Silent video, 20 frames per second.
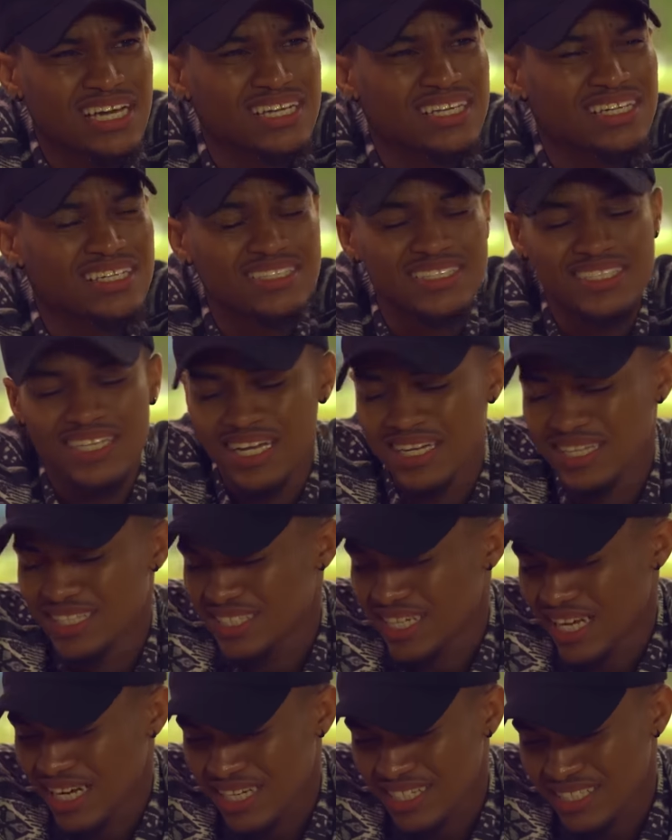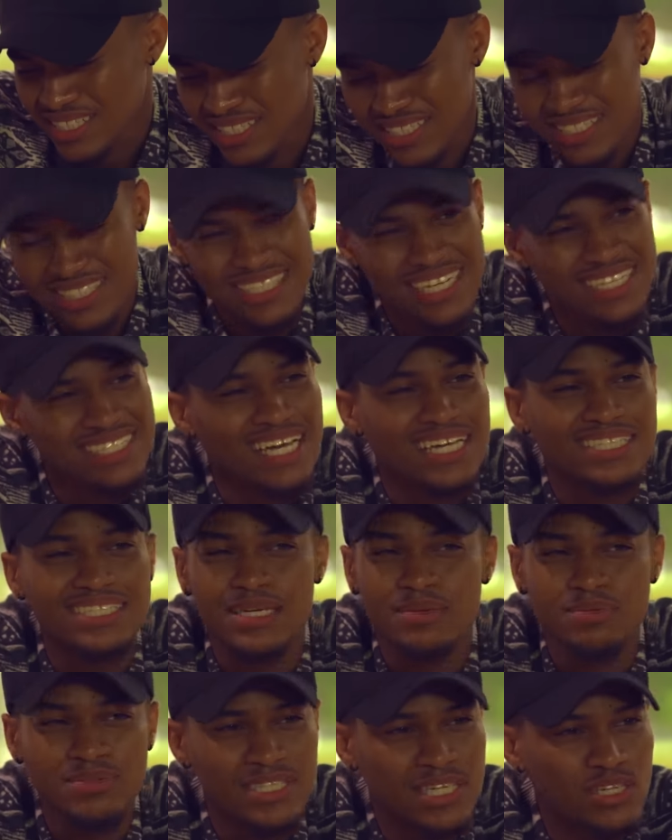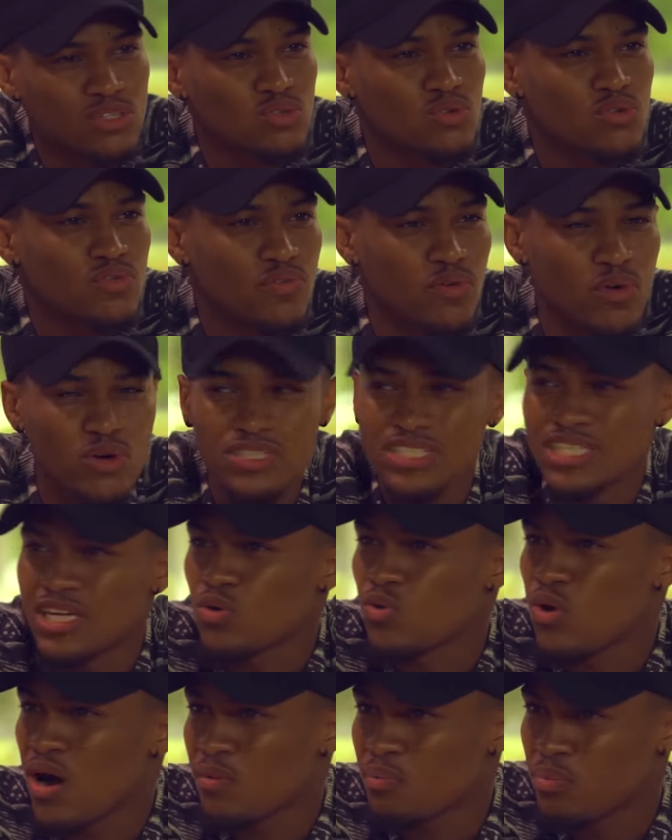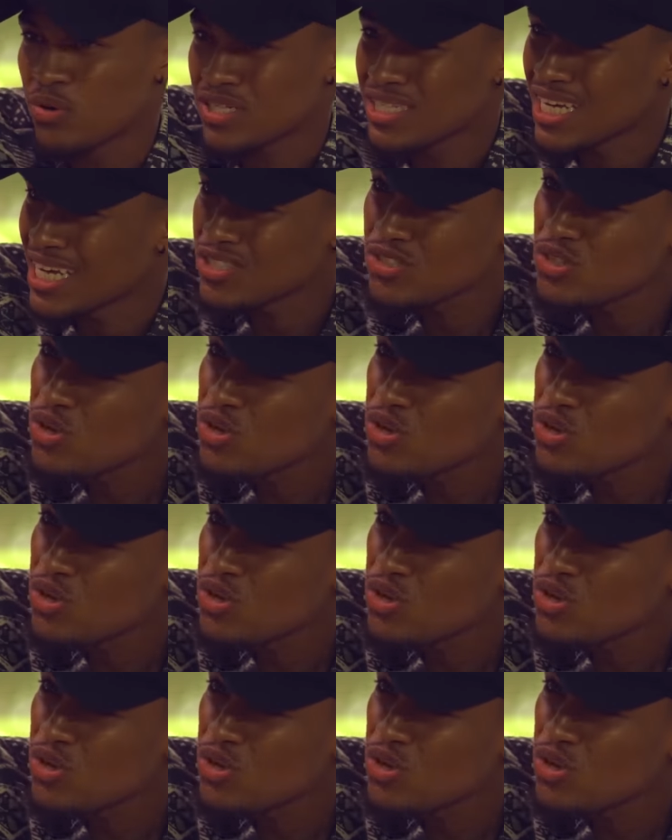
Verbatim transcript: not ready. Charlie, Charlie, see, just accept. Say you know first, then go apologize.